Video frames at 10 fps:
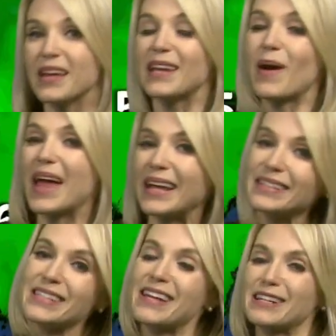Now heading
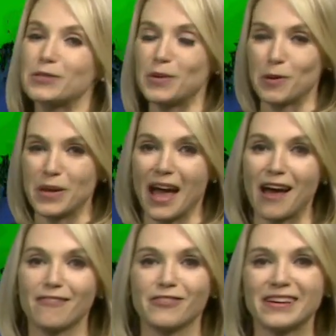into next week, we
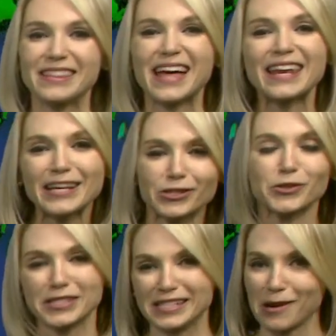have that
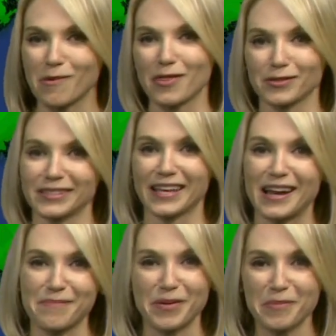interesting weather set
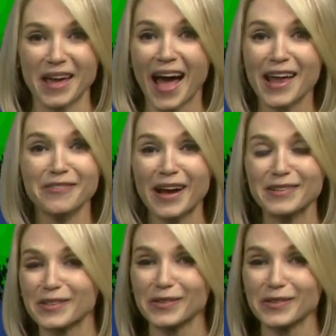setup that we had around